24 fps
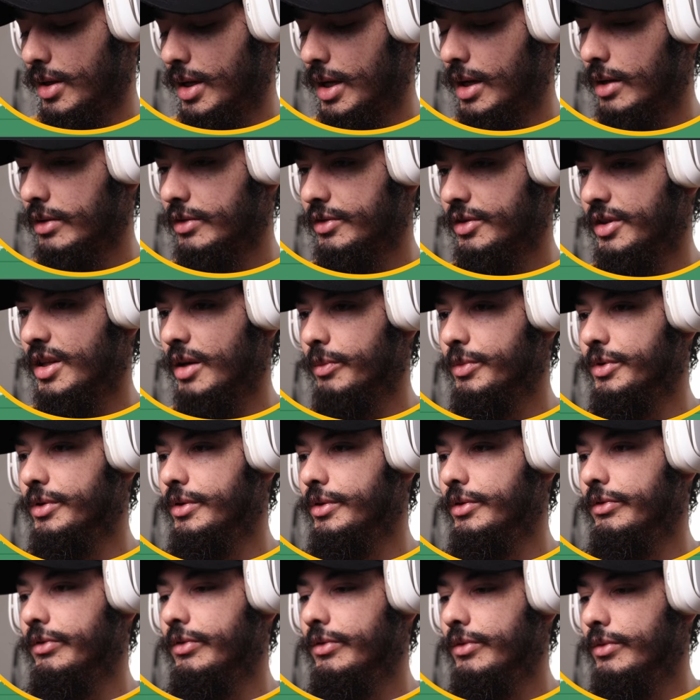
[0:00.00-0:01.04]
Alt
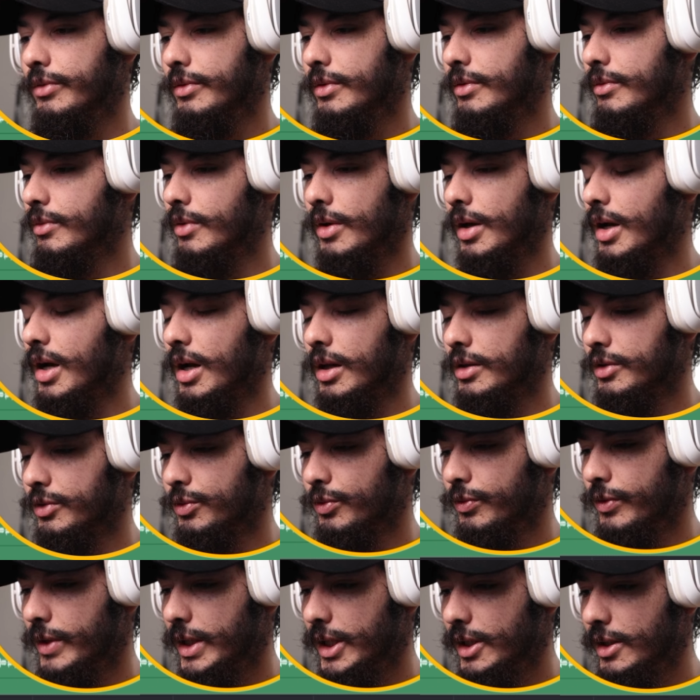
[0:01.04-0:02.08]
W, Alt
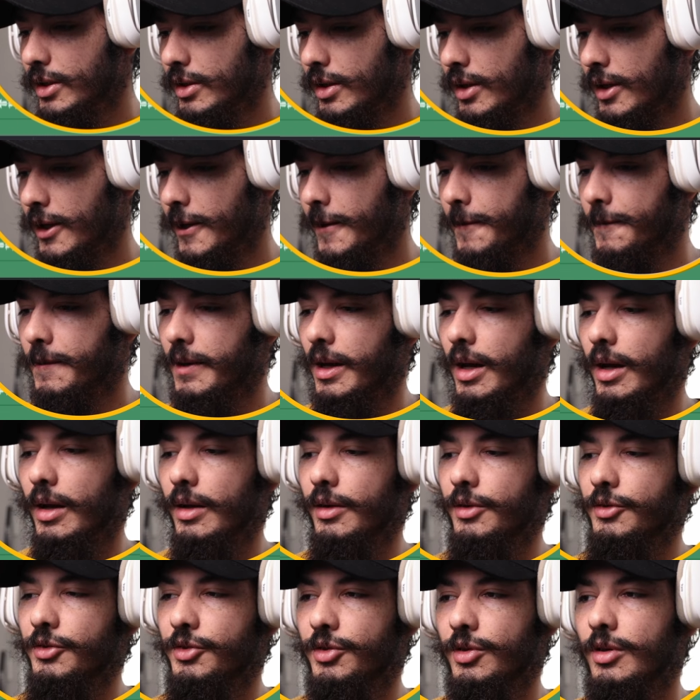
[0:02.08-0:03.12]
V,
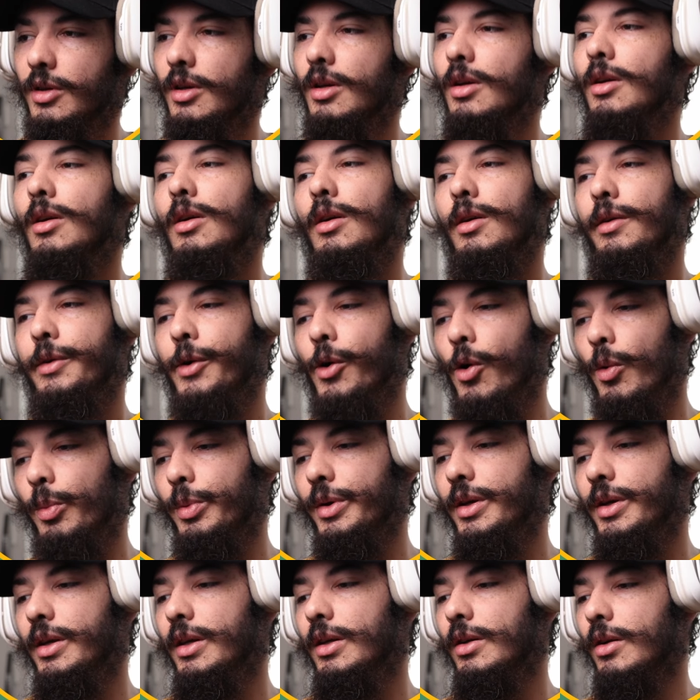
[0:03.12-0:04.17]
and
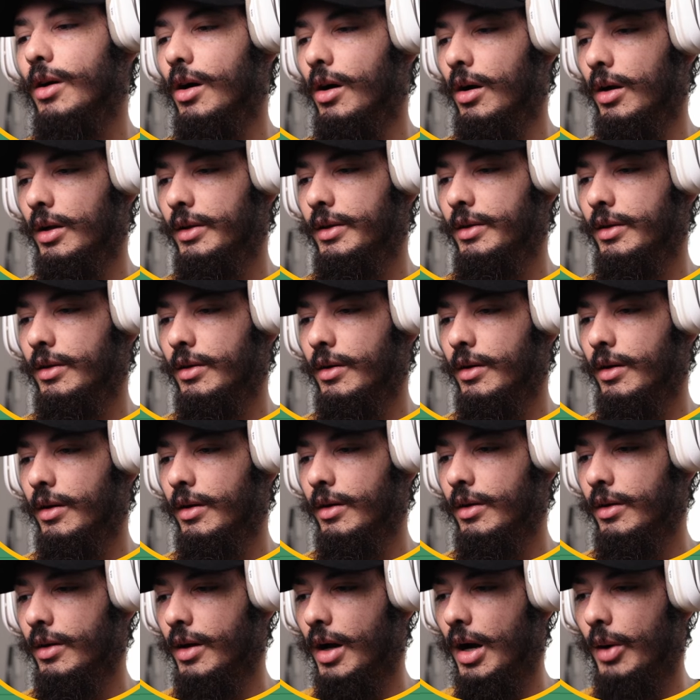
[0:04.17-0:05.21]
copy all the
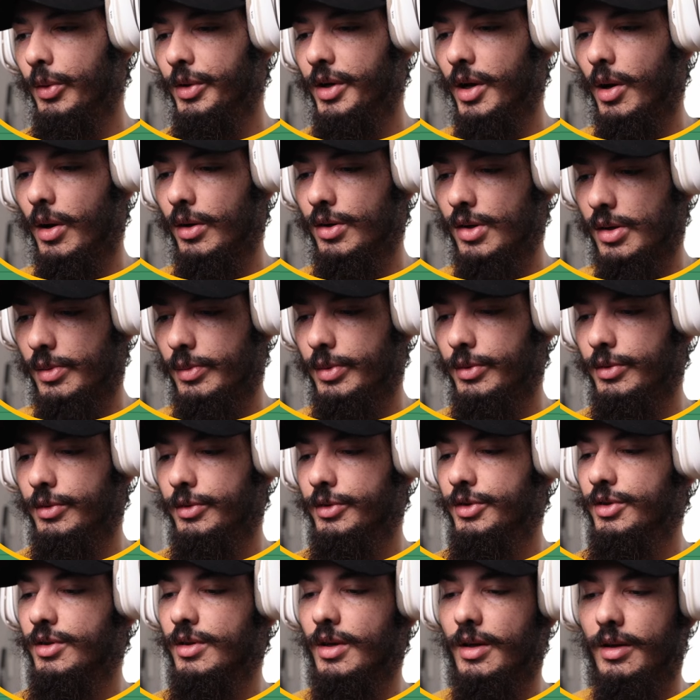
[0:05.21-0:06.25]
audio
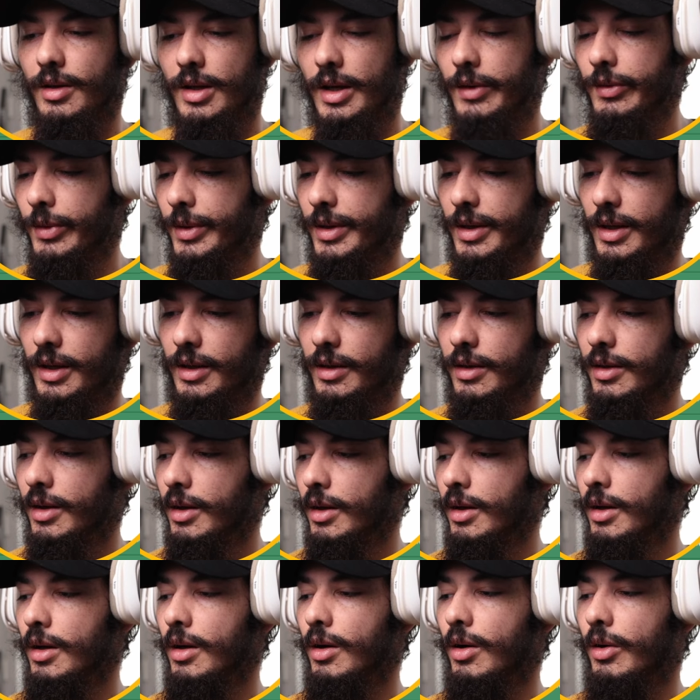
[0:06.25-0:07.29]
attributes and everything
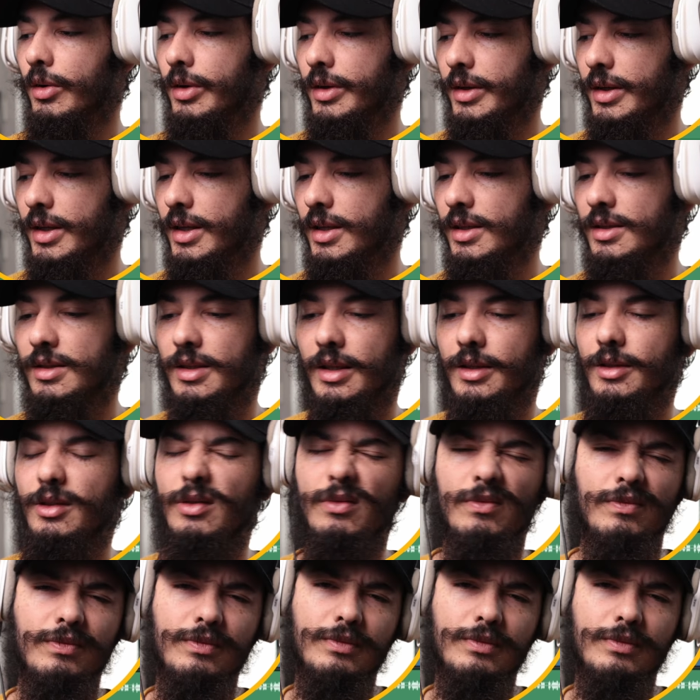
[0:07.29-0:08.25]
on this, and